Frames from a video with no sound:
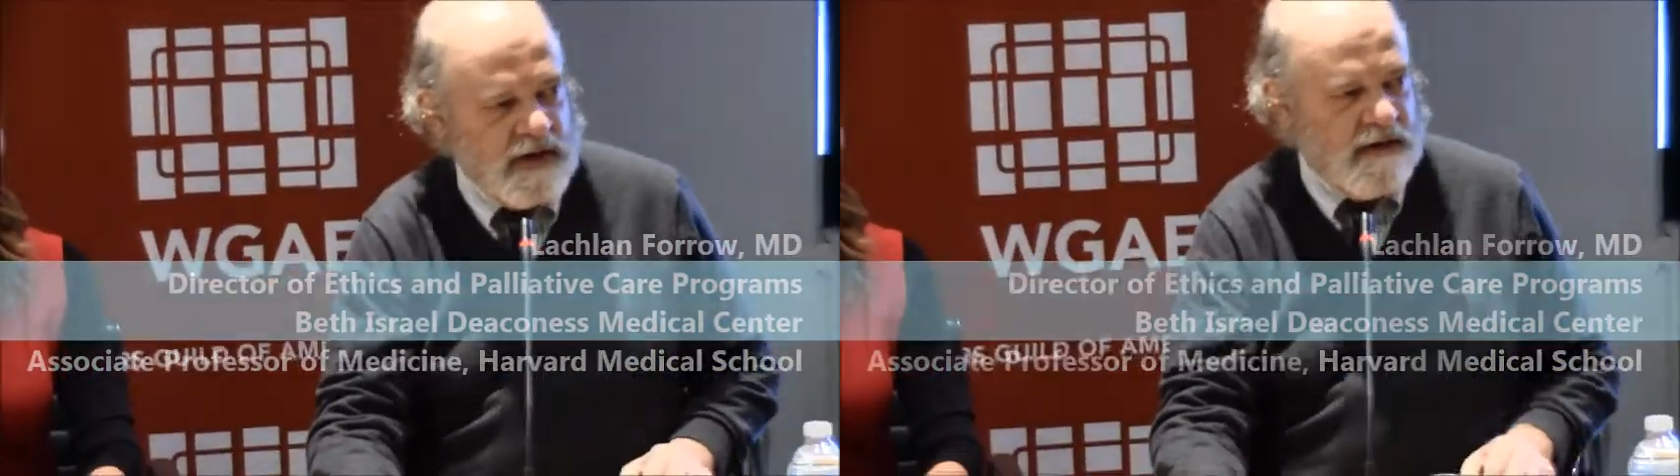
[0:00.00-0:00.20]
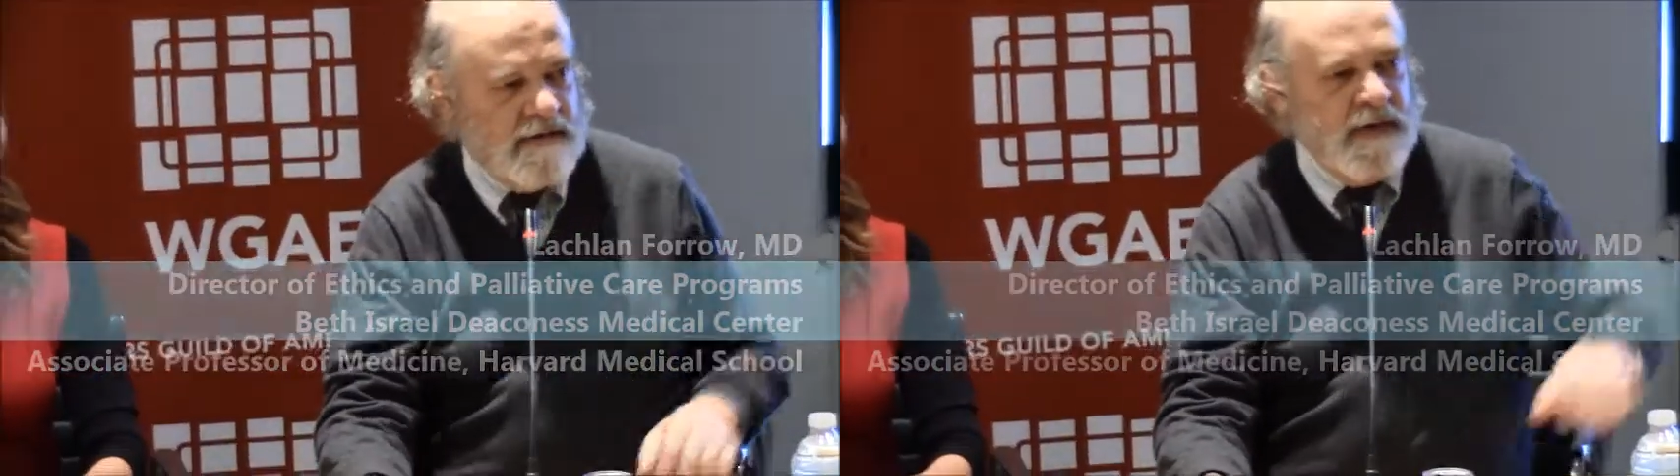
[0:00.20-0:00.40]

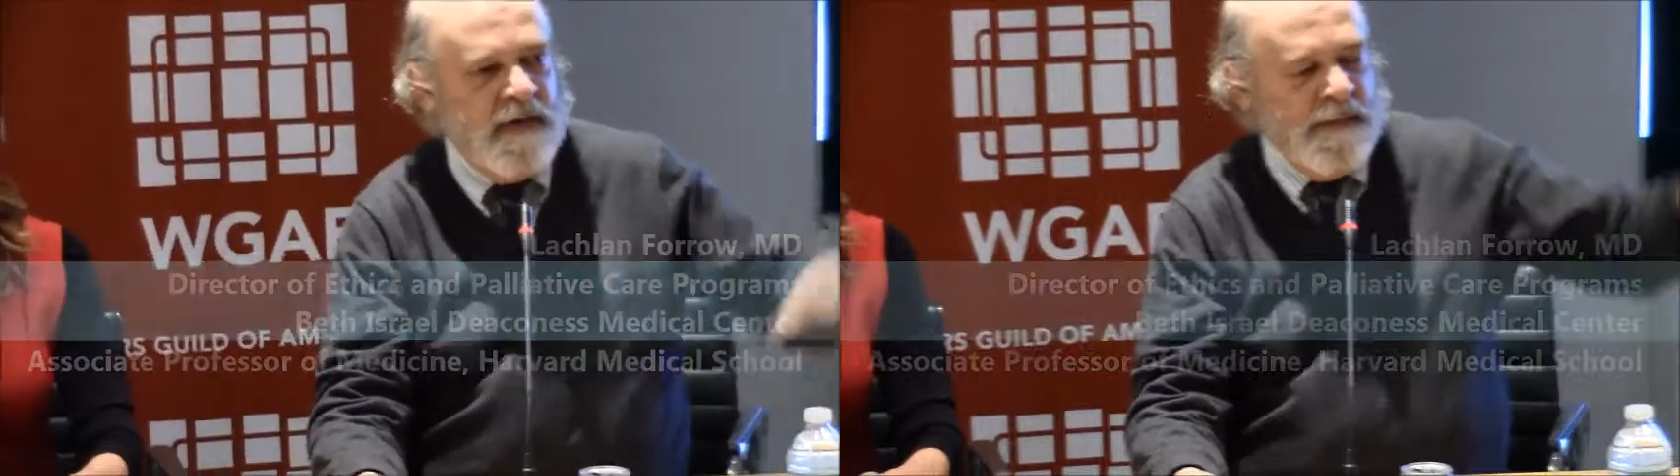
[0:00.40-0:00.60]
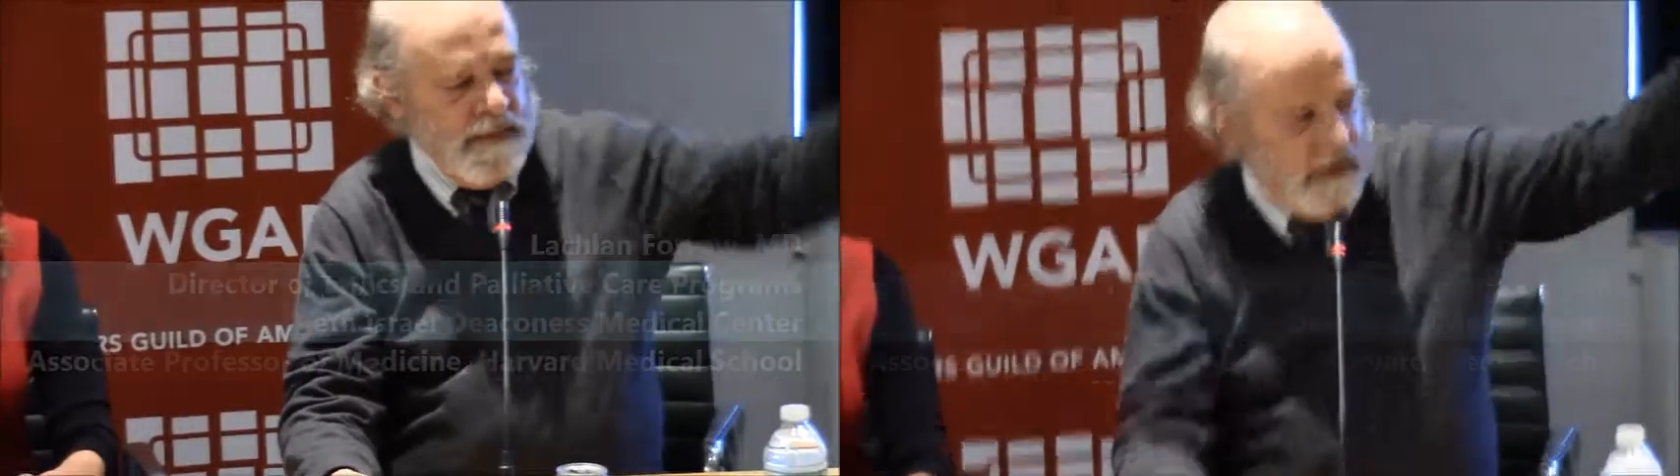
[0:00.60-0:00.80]
of,
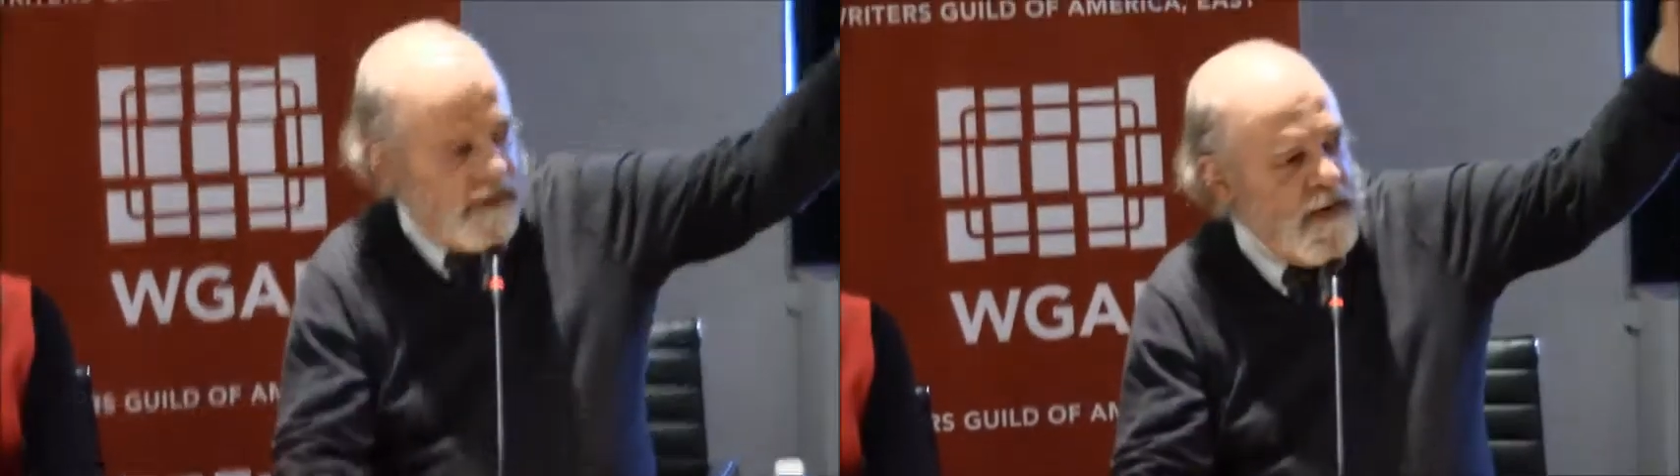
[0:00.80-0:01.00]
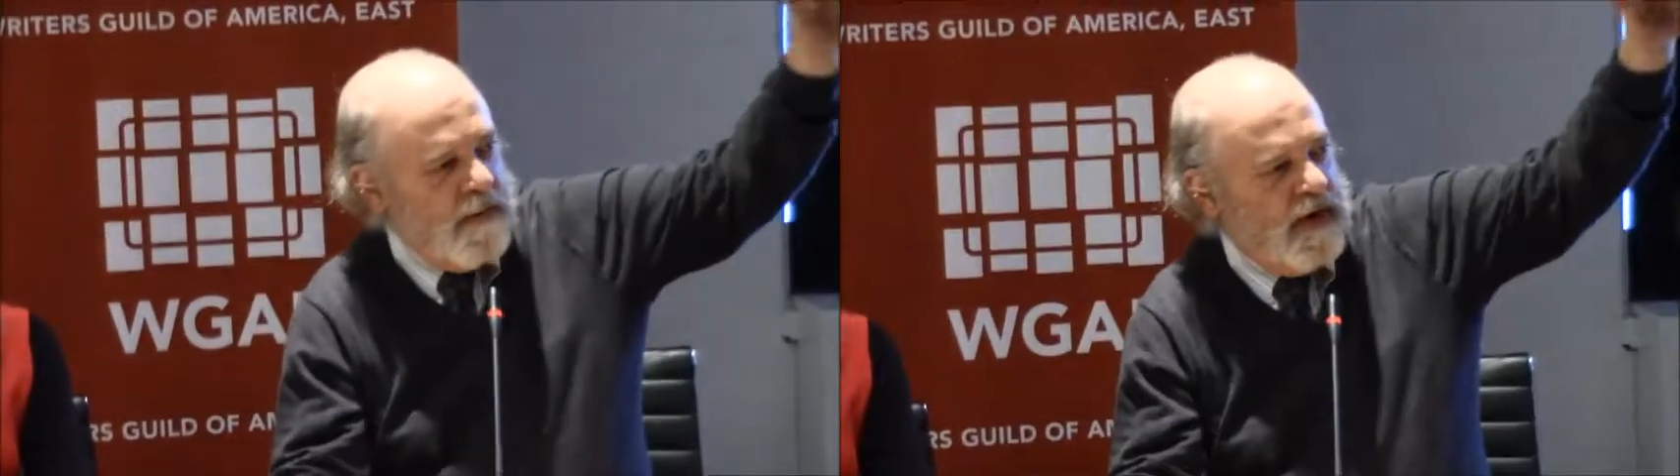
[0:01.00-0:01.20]

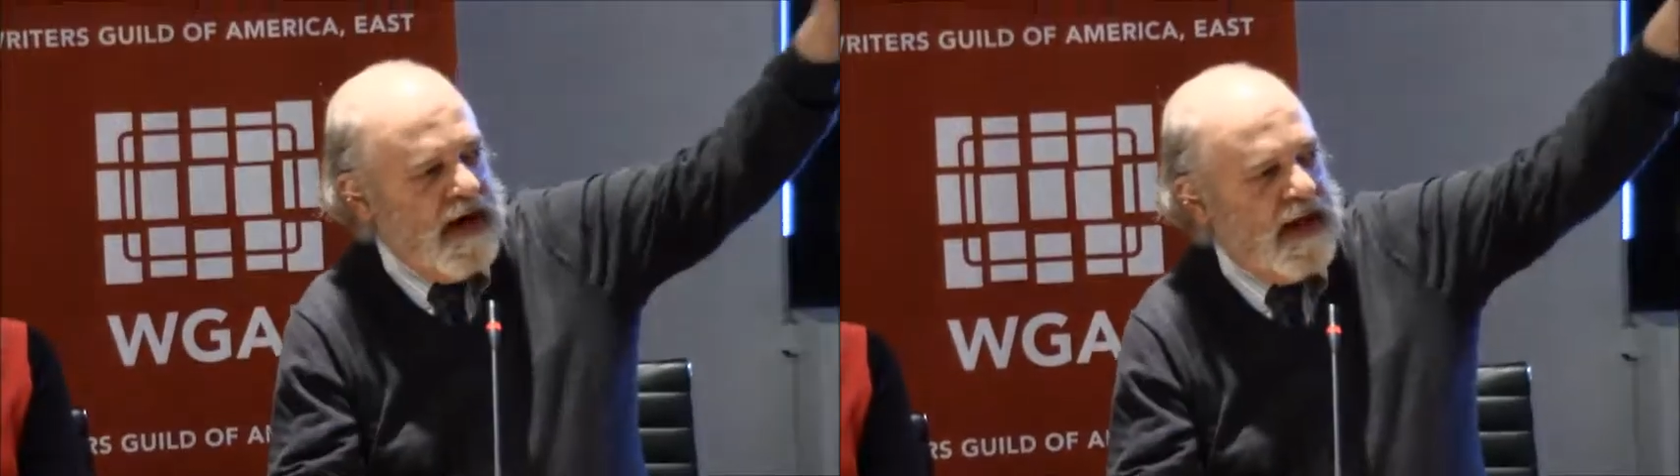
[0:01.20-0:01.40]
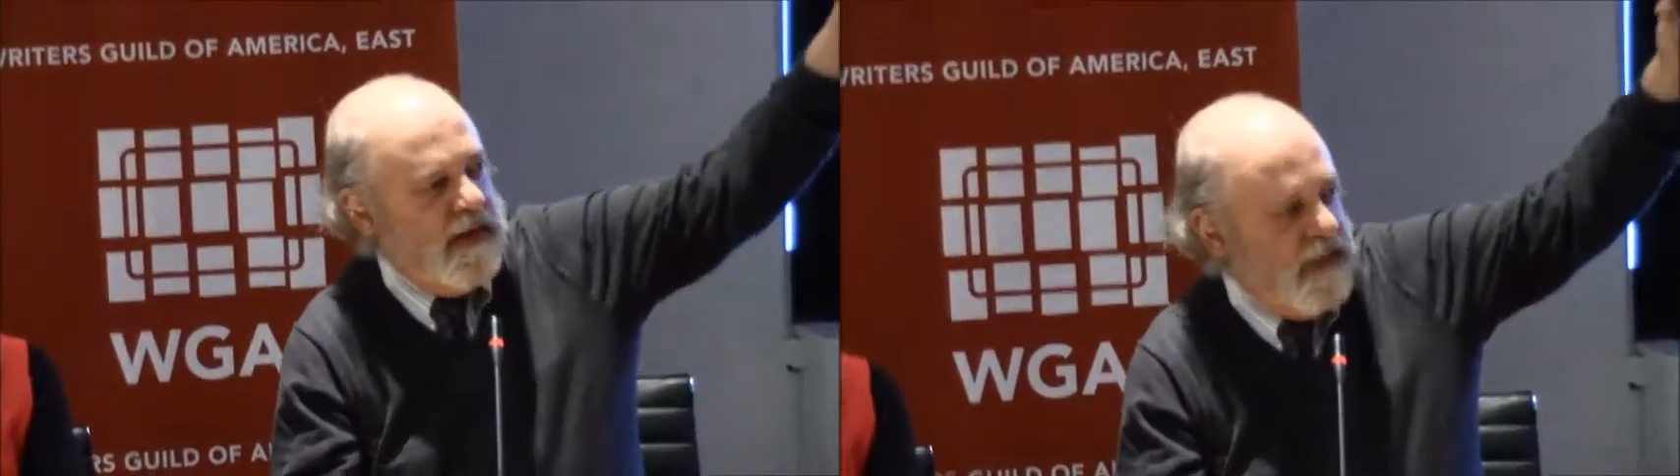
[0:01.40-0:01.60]
mortality